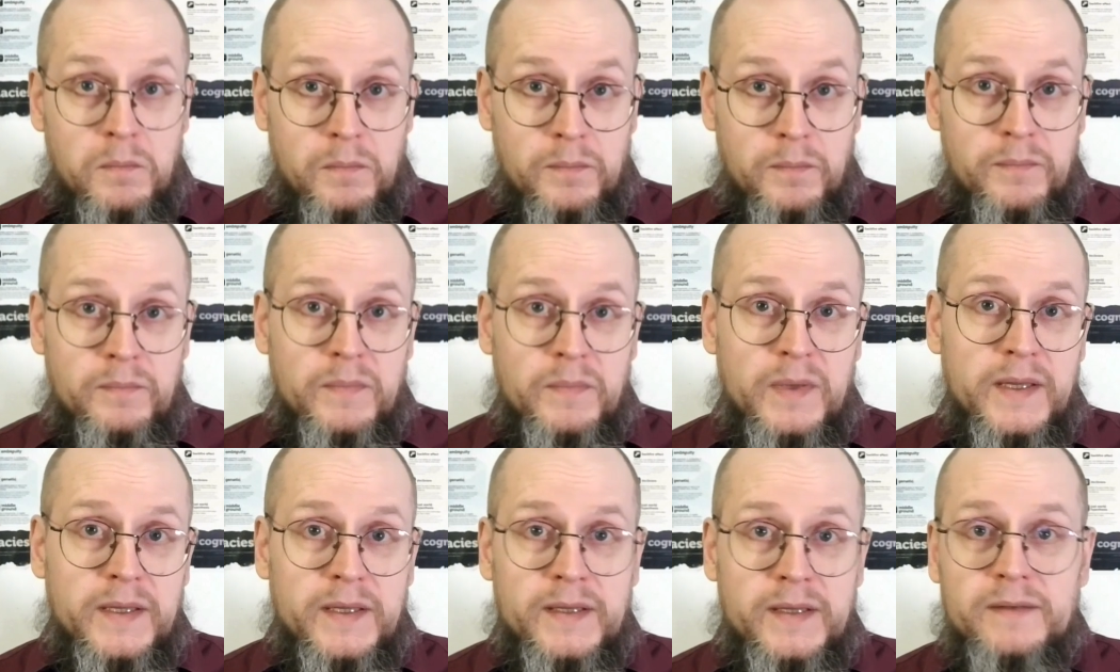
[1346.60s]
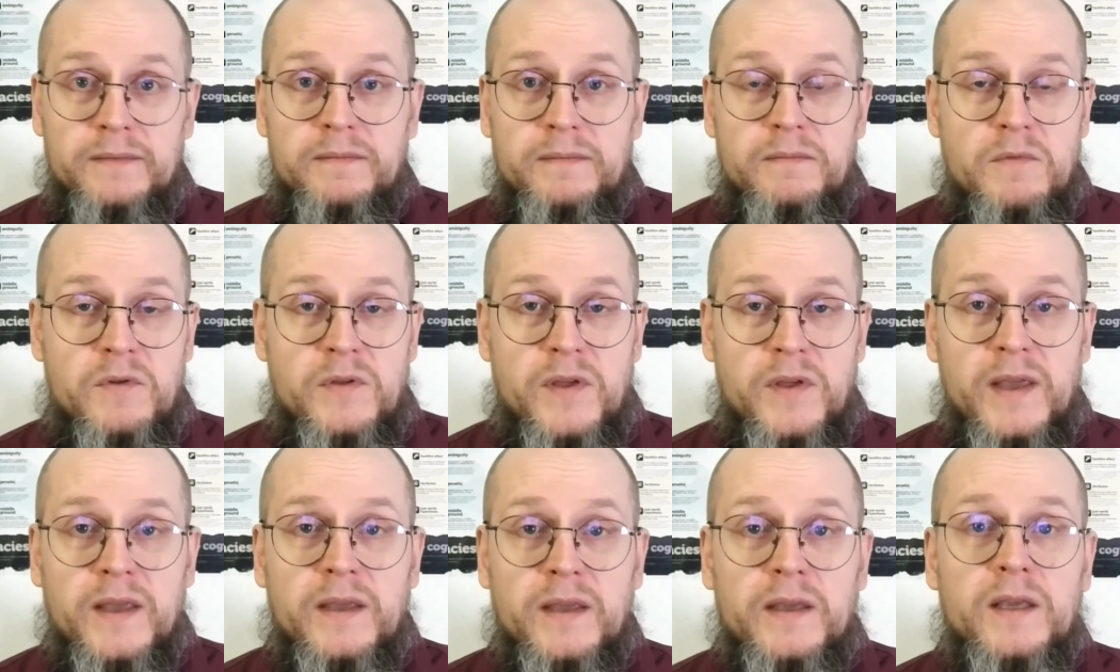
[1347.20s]
meaning
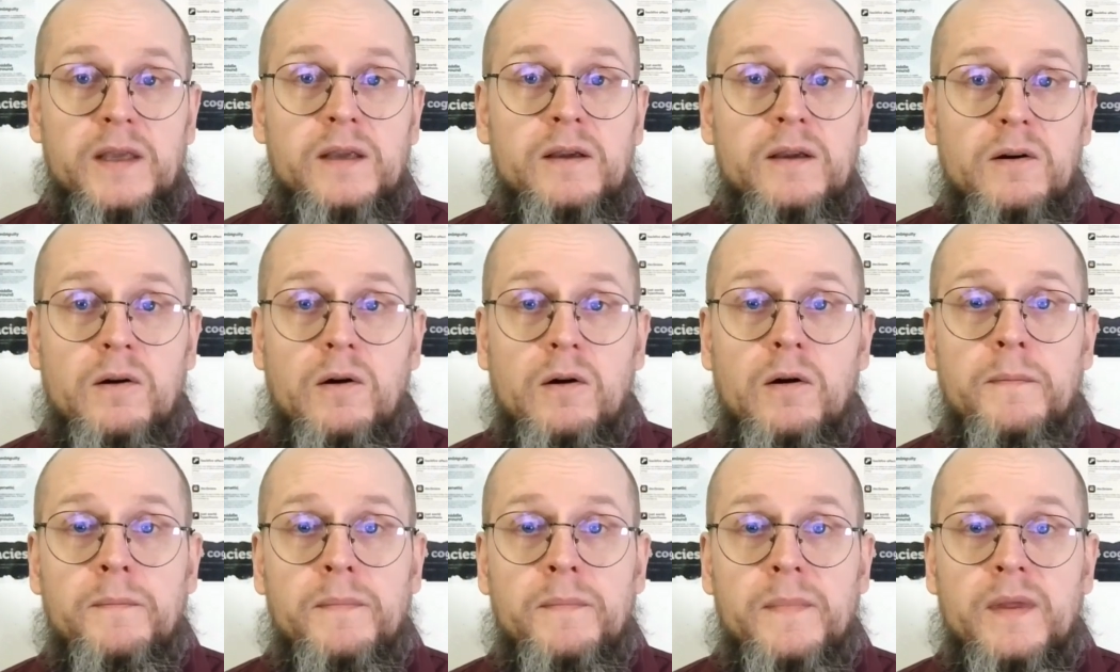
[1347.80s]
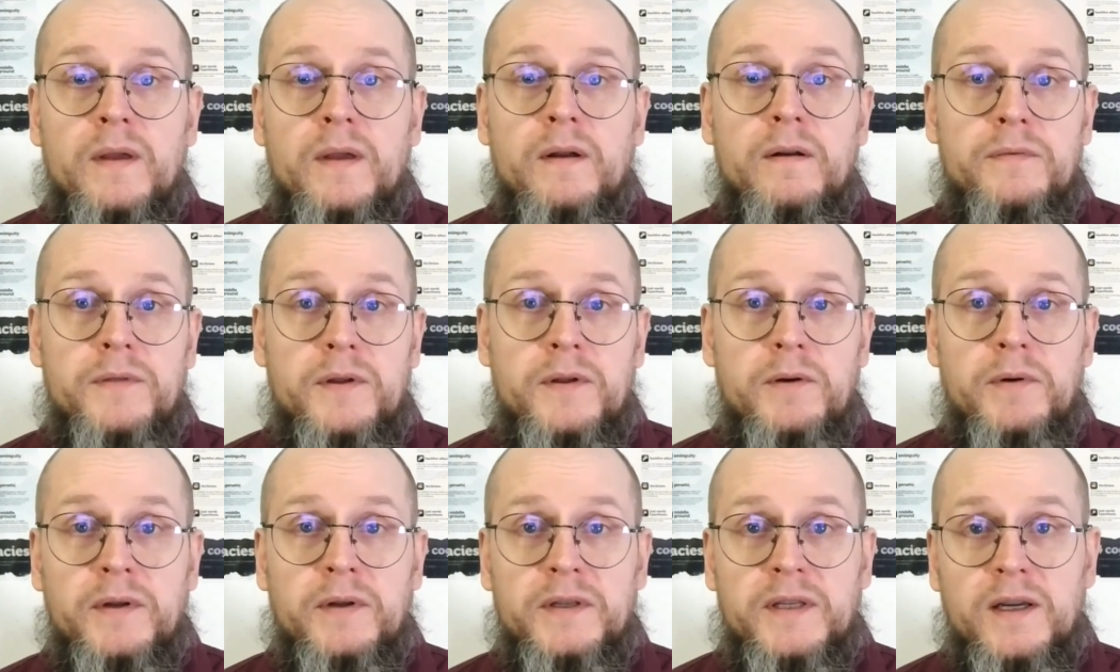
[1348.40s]
thinking or
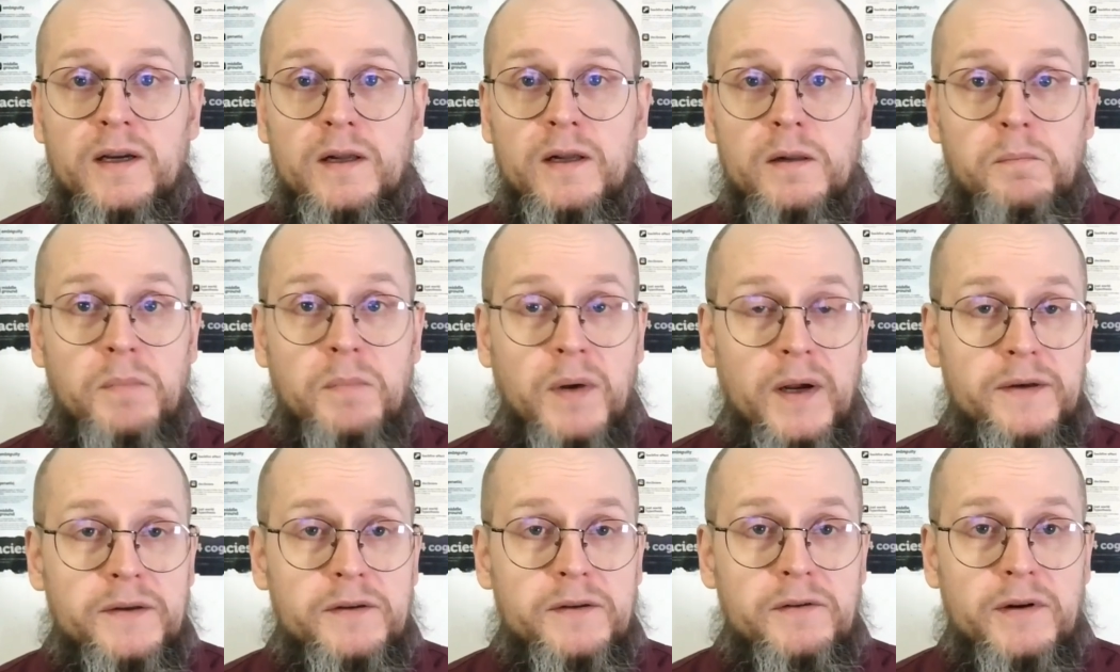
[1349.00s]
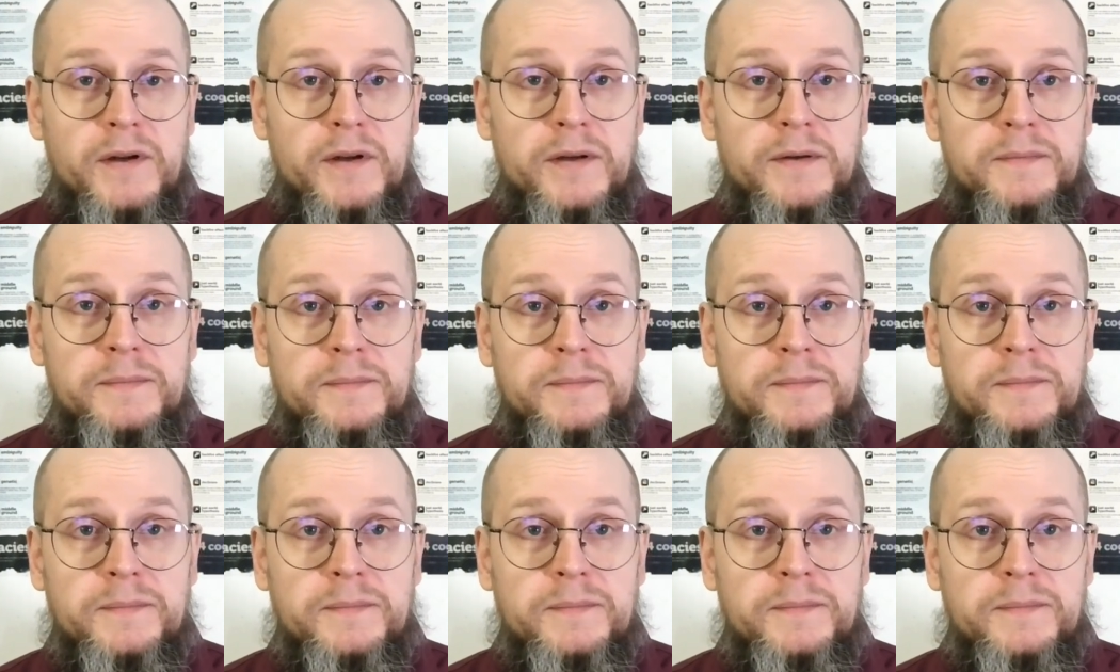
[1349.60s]
theoretical pondering.